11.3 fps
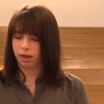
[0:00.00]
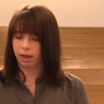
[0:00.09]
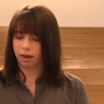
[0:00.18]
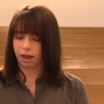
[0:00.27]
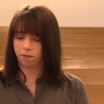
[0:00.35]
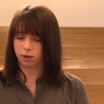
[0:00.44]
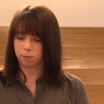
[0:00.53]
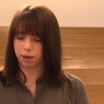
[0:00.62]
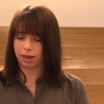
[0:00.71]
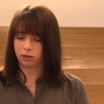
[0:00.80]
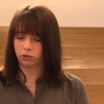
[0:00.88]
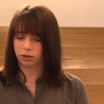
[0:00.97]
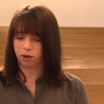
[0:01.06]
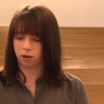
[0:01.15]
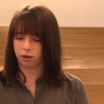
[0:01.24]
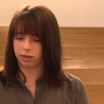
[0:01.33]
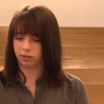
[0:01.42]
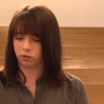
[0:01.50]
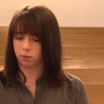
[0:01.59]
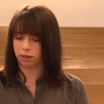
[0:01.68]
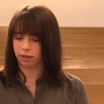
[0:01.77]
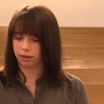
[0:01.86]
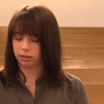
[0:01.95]
and have compassion on his
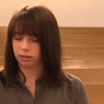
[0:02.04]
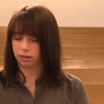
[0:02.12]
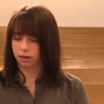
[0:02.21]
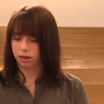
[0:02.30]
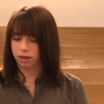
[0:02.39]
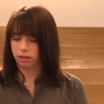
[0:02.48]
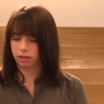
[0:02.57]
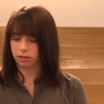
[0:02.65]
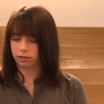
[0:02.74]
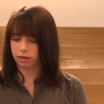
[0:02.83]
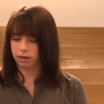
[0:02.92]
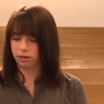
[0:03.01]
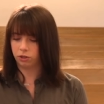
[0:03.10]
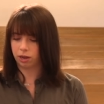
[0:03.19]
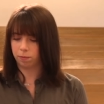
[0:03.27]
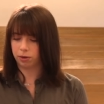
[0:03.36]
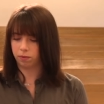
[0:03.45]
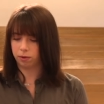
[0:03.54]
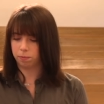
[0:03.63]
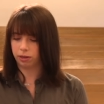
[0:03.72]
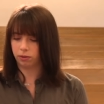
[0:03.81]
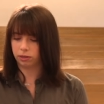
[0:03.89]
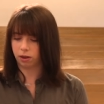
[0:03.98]
dwellings. The city shall be
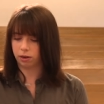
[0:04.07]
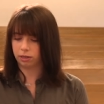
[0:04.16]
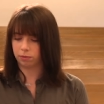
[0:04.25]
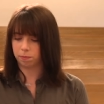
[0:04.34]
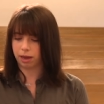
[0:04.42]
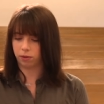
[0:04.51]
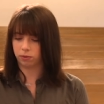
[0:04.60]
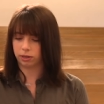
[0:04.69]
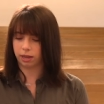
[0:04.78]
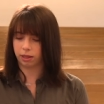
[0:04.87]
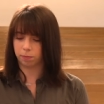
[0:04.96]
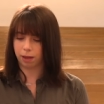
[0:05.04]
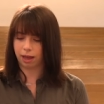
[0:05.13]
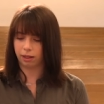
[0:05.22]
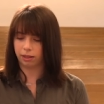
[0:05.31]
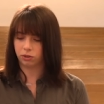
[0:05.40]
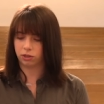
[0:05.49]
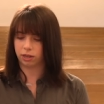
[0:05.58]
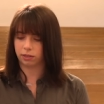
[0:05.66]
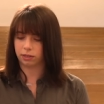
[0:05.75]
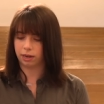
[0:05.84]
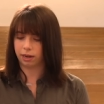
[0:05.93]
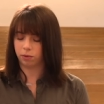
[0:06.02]
rebuilt on its mound, and the palace shall
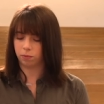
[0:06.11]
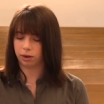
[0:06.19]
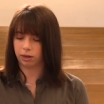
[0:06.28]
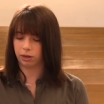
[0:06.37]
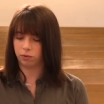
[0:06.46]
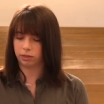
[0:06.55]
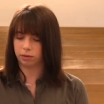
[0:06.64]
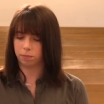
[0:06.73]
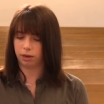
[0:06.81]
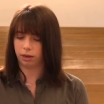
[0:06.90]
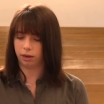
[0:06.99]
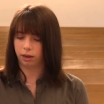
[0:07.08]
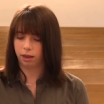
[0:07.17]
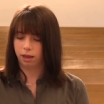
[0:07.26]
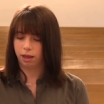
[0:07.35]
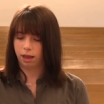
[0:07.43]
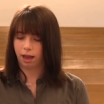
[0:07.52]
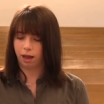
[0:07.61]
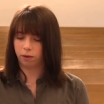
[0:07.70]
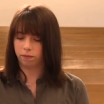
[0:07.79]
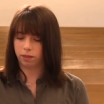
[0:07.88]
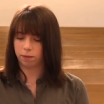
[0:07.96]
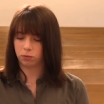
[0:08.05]
stand where it used to be. Out
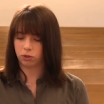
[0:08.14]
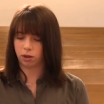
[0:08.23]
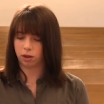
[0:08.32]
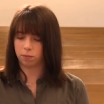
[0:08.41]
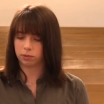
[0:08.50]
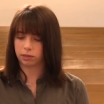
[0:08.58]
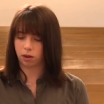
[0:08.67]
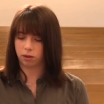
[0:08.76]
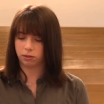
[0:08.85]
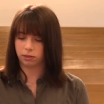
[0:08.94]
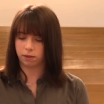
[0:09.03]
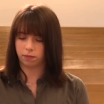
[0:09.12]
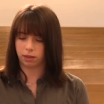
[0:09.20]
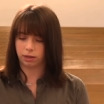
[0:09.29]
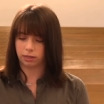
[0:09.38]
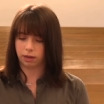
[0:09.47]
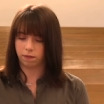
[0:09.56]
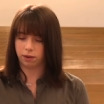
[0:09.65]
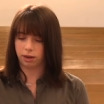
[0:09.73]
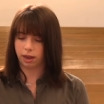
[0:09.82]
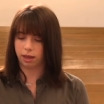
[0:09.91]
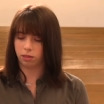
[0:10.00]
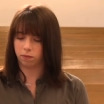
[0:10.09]
of them shall come songs of
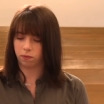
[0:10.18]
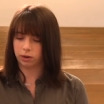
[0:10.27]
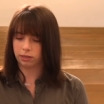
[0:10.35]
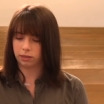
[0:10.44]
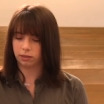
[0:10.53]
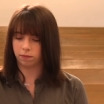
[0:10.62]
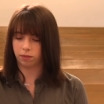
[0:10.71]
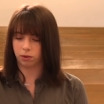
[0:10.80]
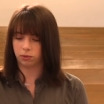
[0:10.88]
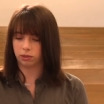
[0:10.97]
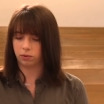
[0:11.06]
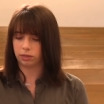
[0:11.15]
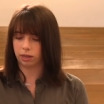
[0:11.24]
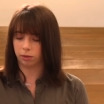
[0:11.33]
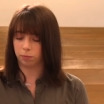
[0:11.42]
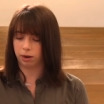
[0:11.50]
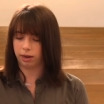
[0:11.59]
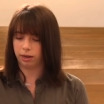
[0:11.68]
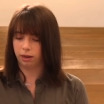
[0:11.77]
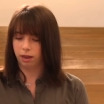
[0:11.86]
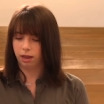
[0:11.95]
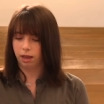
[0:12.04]
thanksgiving and the voices of those who celebrate.